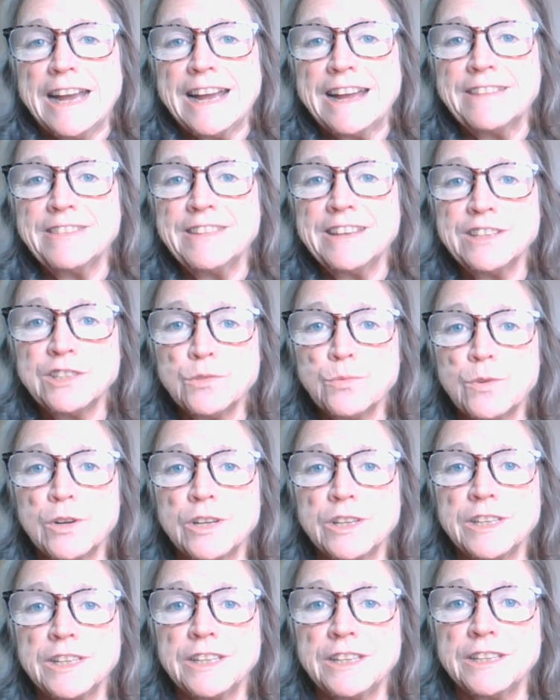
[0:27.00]
and this
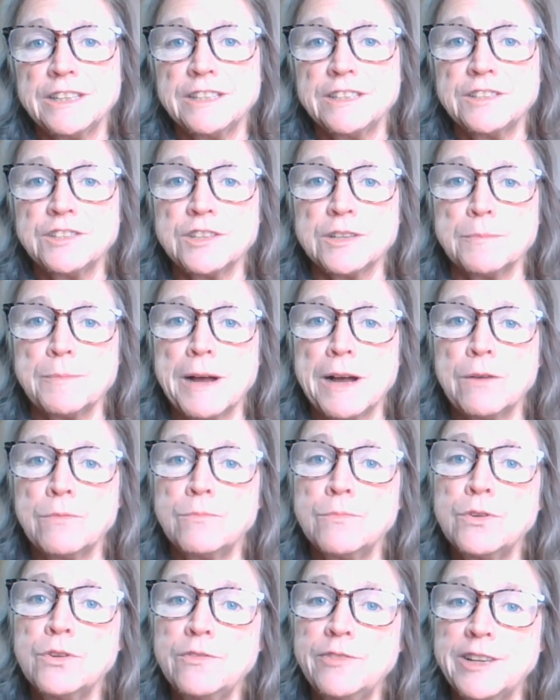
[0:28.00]
one is
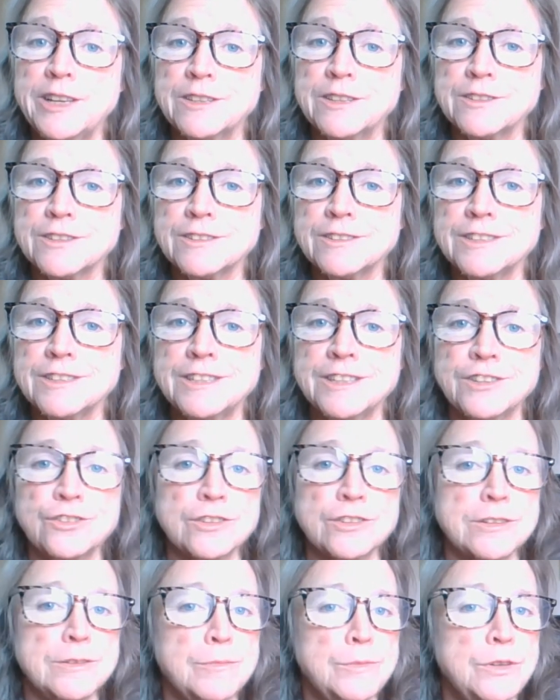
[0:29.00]
about movies, dinner
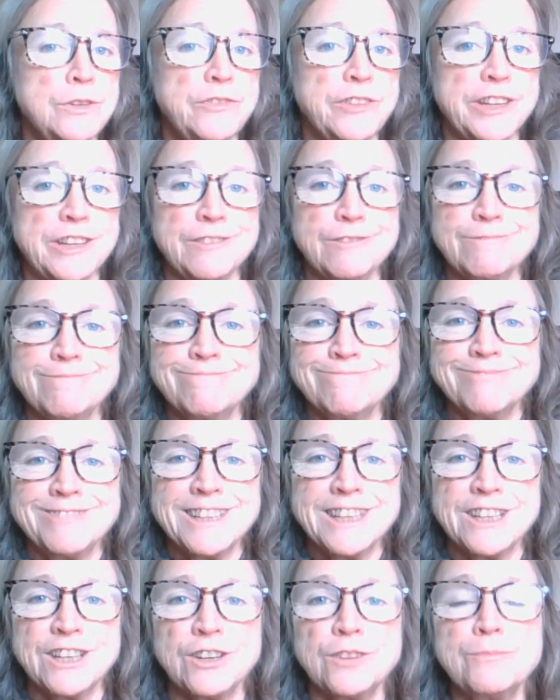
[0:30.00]
and a movie.
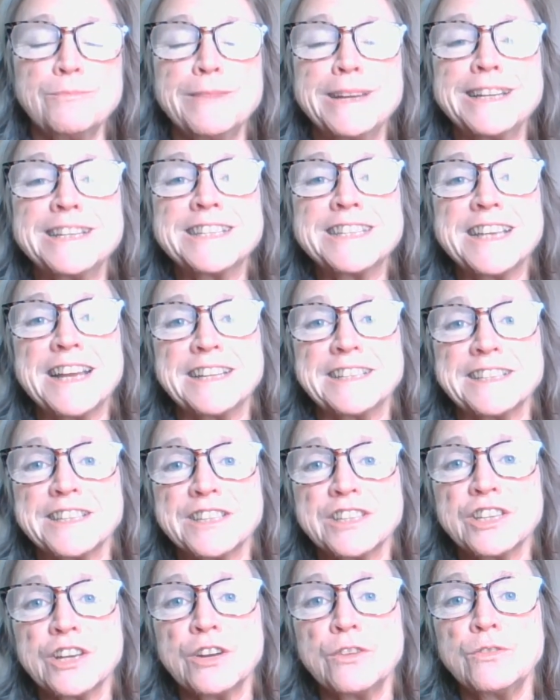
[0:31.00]
You know, makes sense.
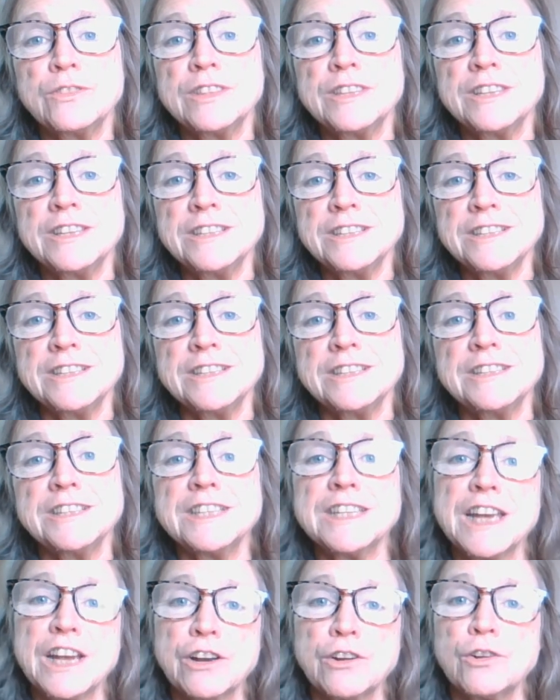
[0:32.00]
So this
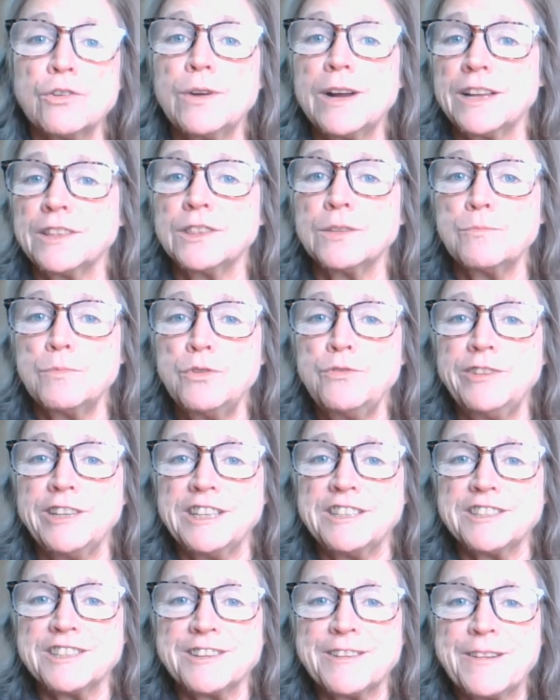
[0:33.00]
is tarot at the
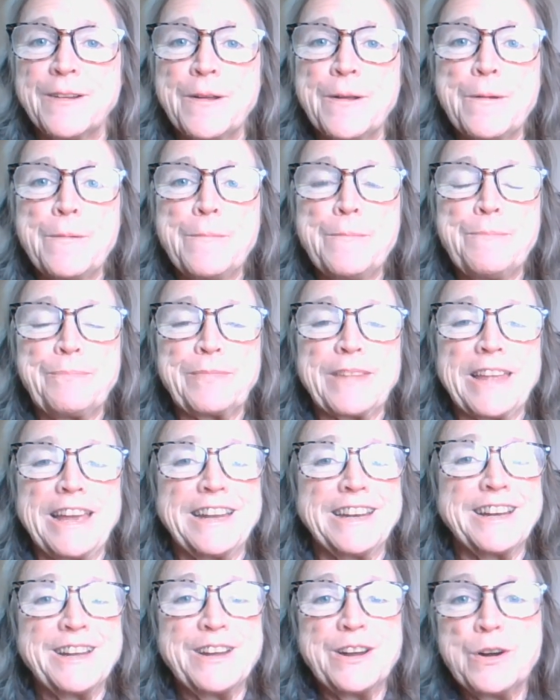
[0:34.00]
movies.
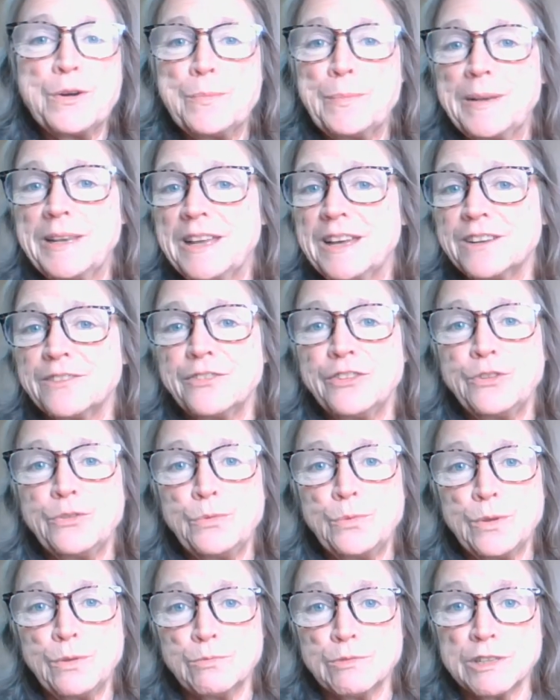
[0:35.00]
And I hope a lot of
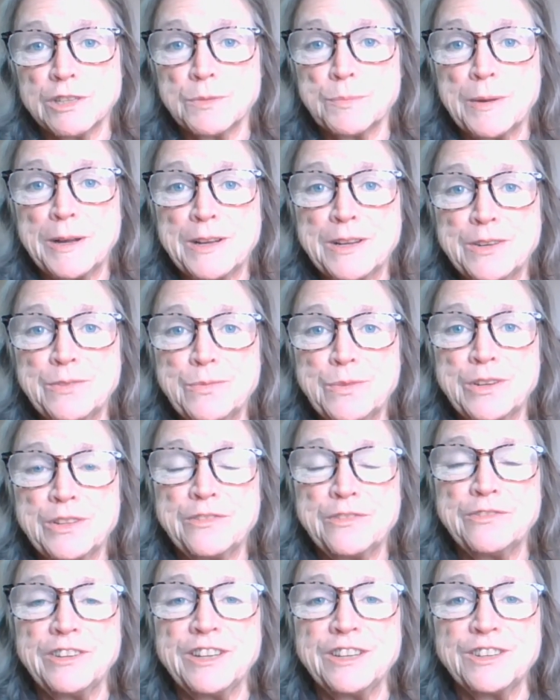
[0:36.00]
you will respond
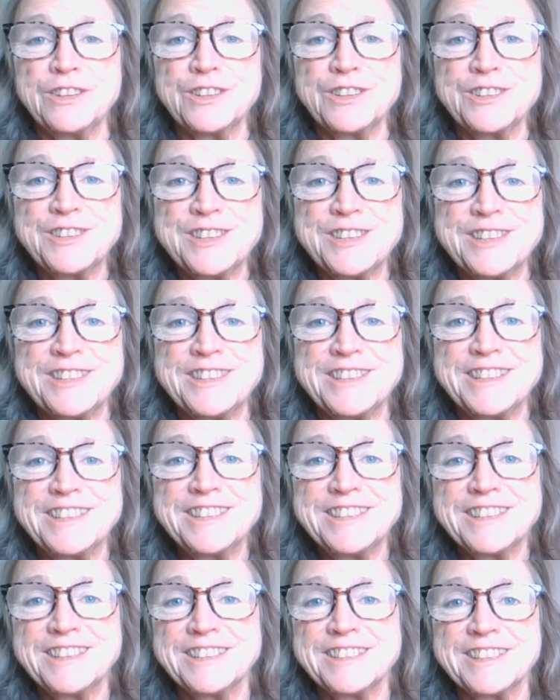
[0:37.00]
with VRs to
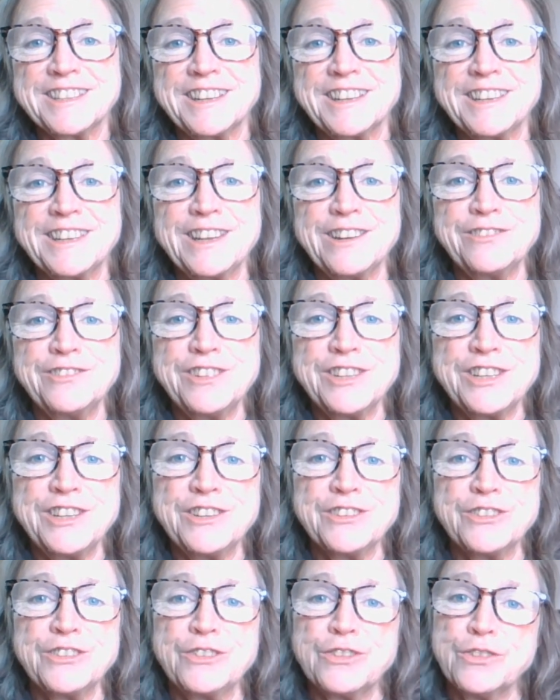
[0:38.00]
this because I'd love to
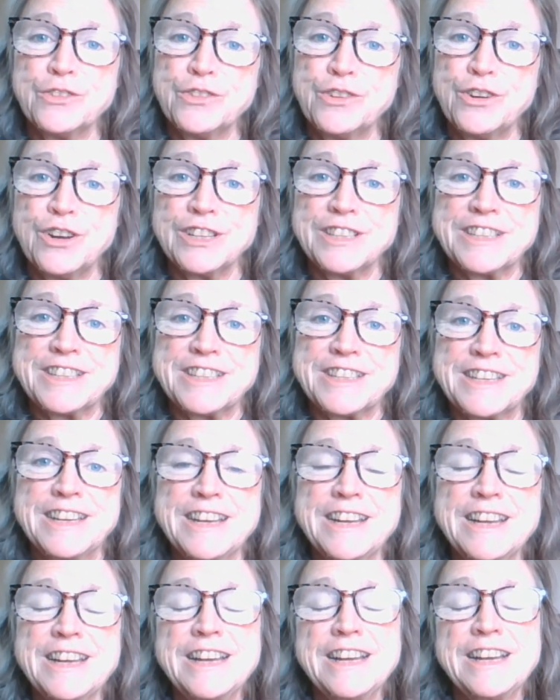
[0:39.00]
hear your thoughts.
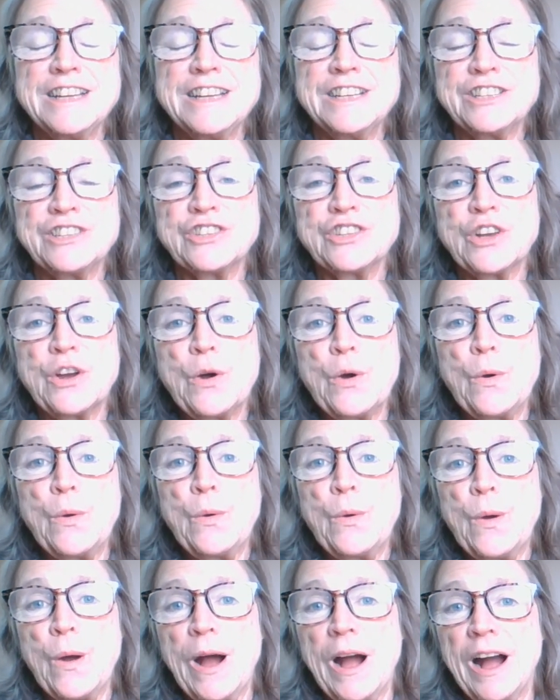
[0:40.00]

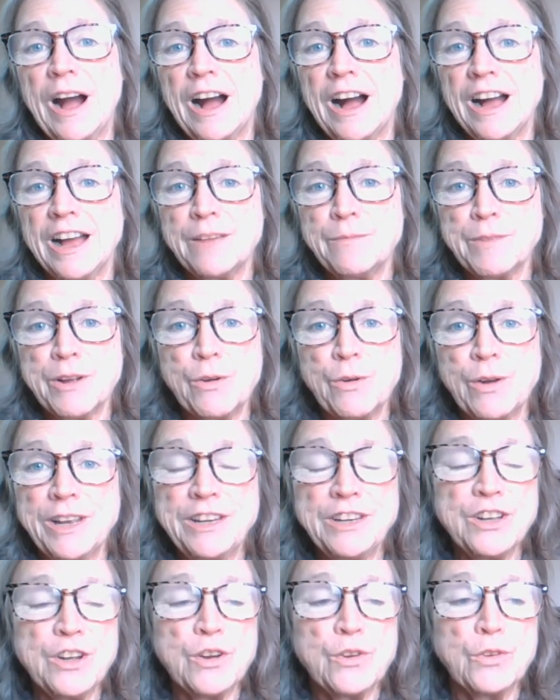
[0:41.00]
So I'm
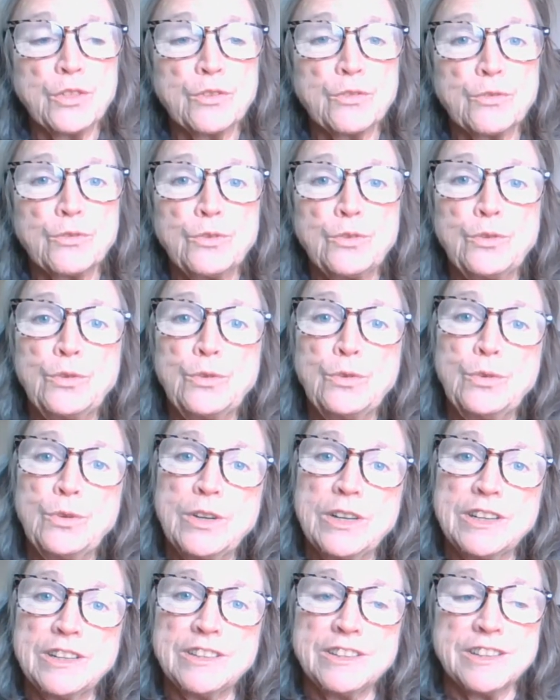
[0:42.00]
going to go
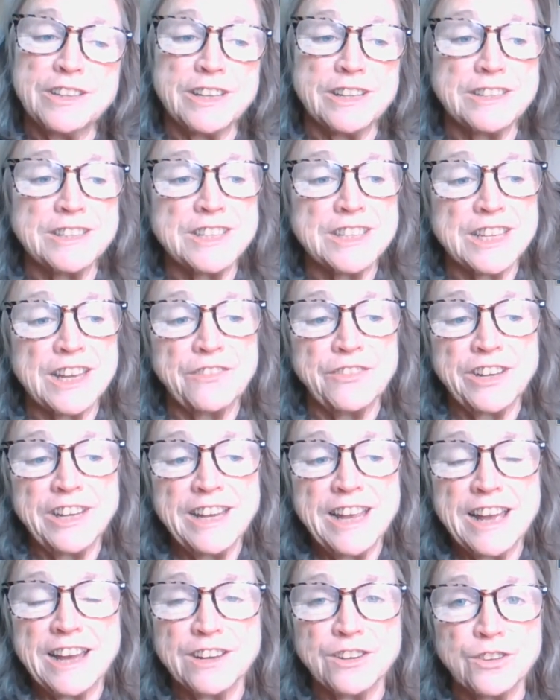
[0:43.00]
through, again,
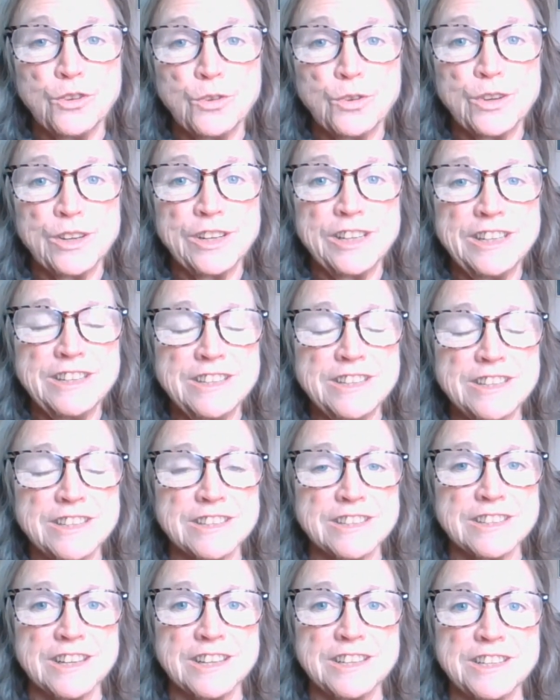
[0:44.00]
7 categories
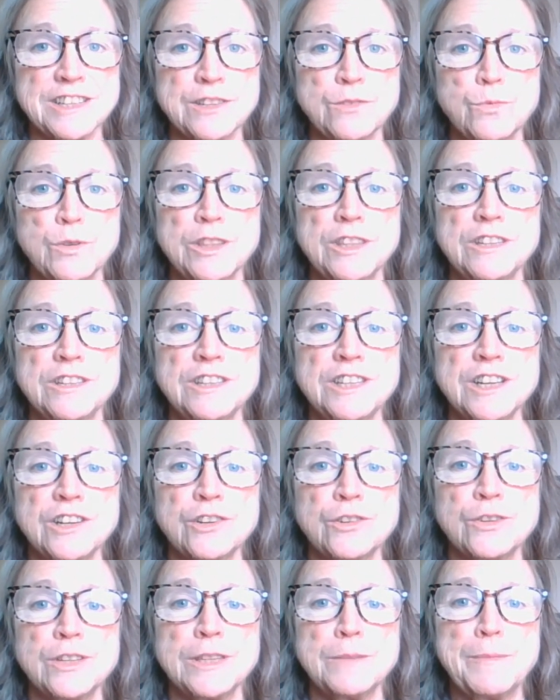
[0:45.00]
as I did with the
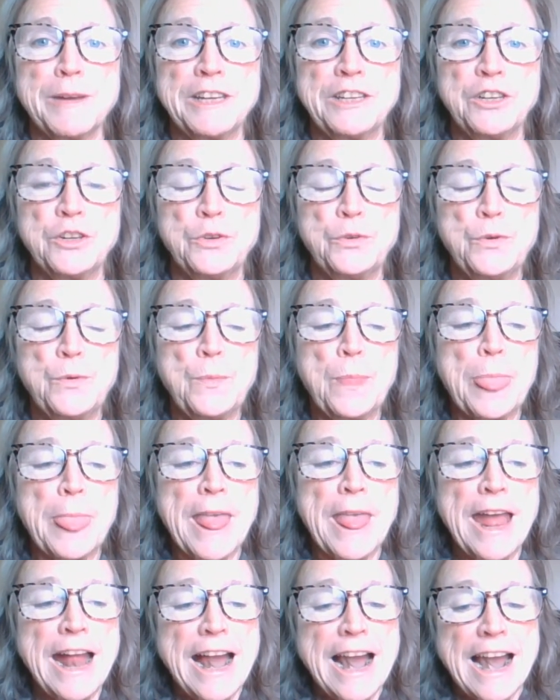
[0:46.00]
tarot on the menu.
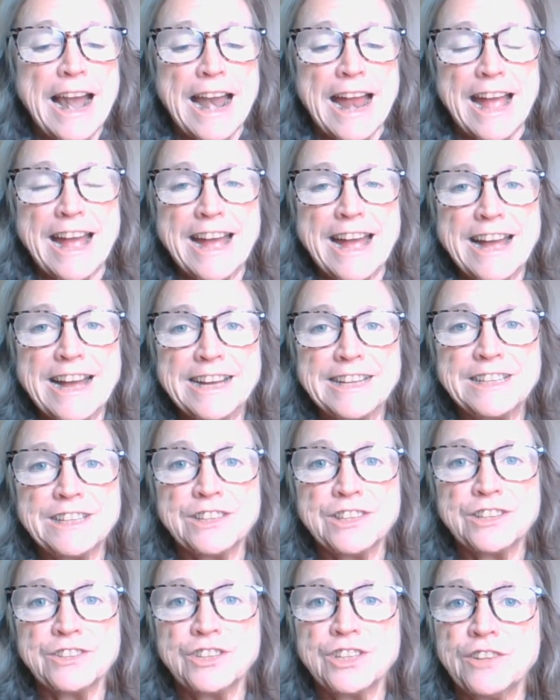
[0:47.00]
And
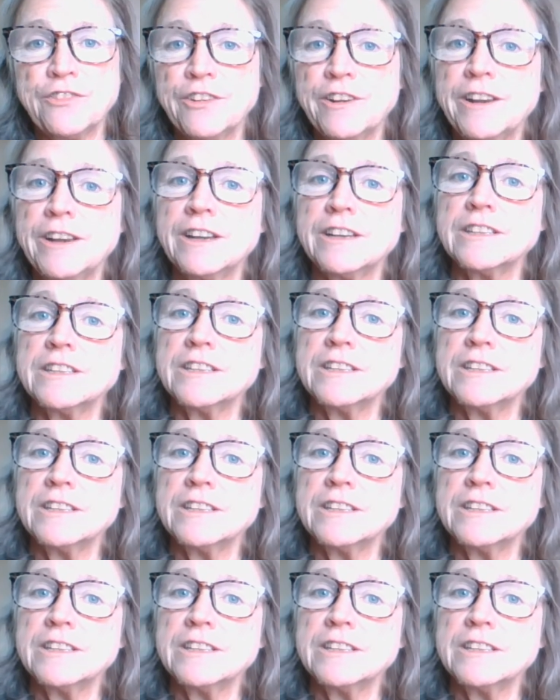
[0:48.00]
they're different